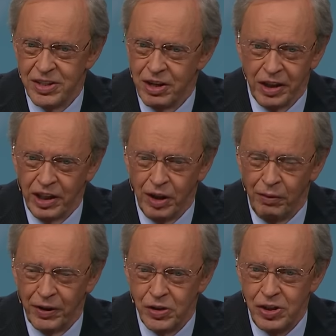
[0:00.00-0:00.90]
Turning it
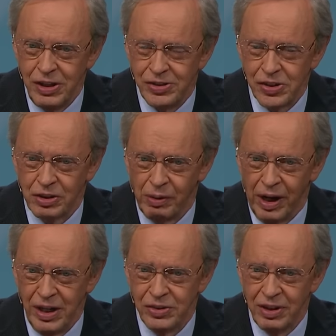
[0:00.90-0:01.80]
over to Jesus
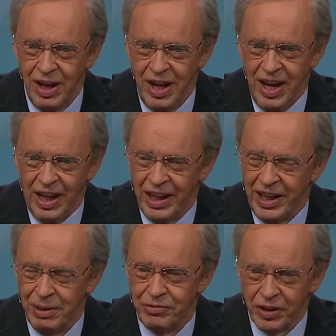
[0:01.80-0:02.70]
Christ,
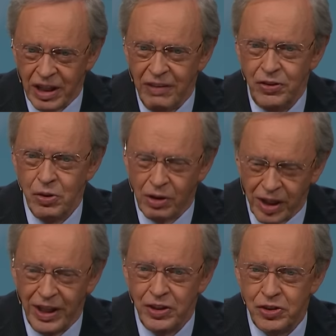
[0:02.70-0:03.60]
let him forgive you,
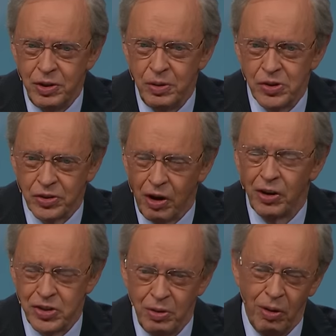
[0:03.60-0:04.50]
cleanse you,
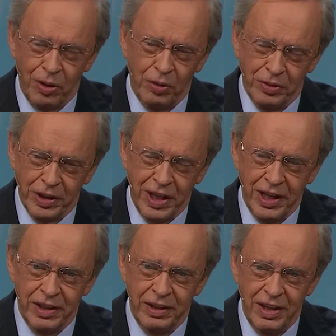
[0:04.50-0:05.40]
start you all over
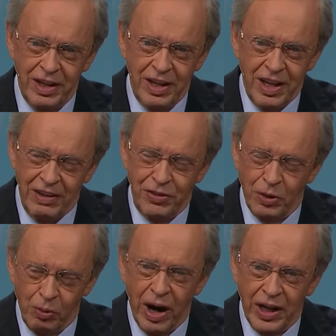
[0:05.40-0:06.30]
again. If
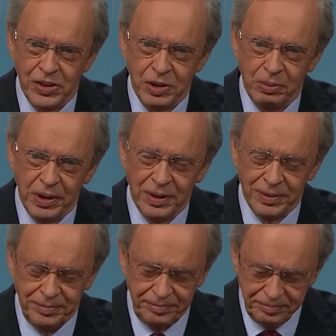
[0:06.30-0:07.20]
you're wise, you will.
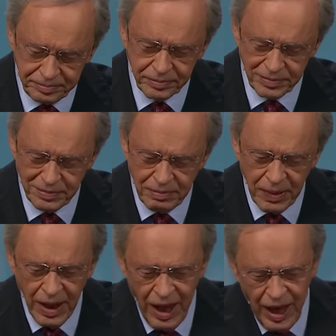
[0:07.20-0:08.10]

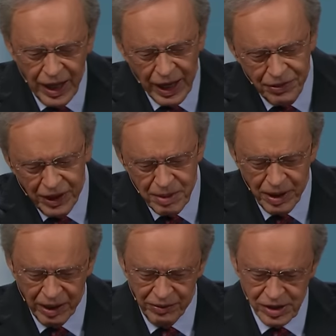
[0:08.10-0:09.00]
And I think
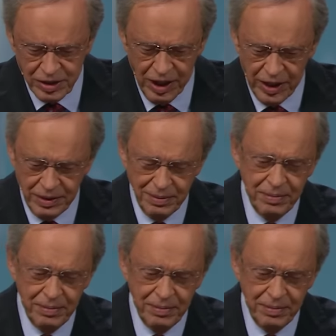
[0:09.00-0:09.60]
about it in this light.